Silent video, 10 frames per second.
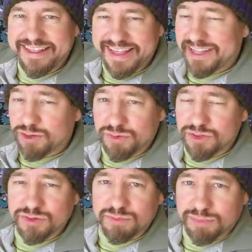then
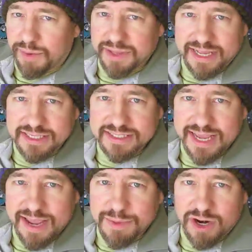you'll probably like this
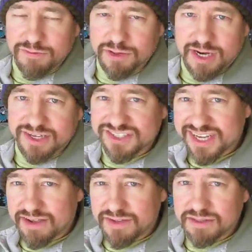game. If you're kind of
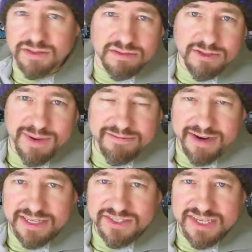sick of it, you might
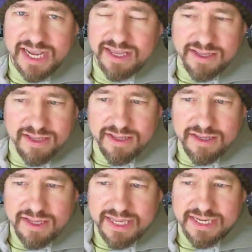find it sick.
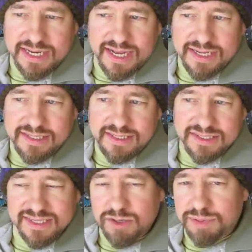In
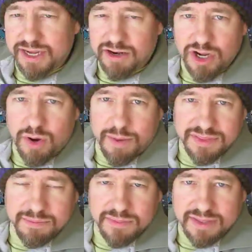single player and co-op in
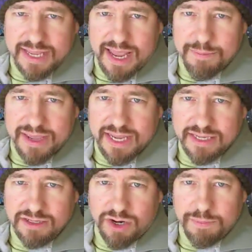the campaign
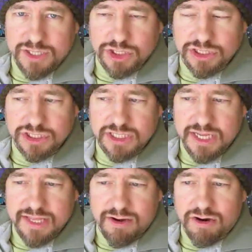missions,
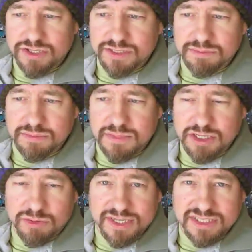there are some
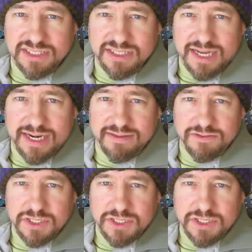interesting kind of